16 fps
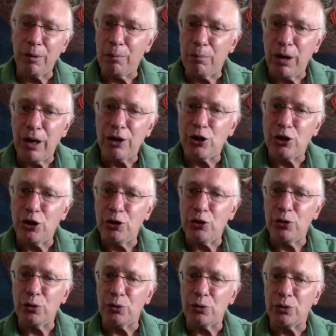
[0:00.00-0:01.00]

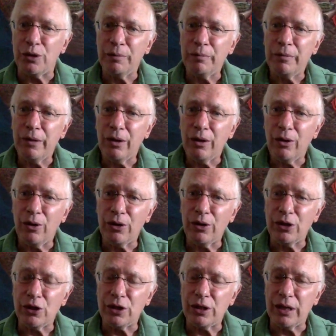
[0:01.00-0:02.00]
prostitute, all
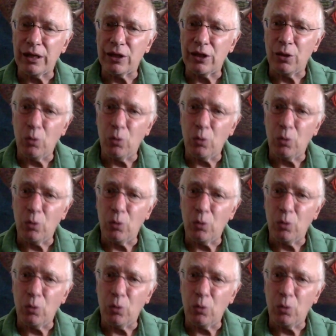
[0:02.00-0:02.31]
these things.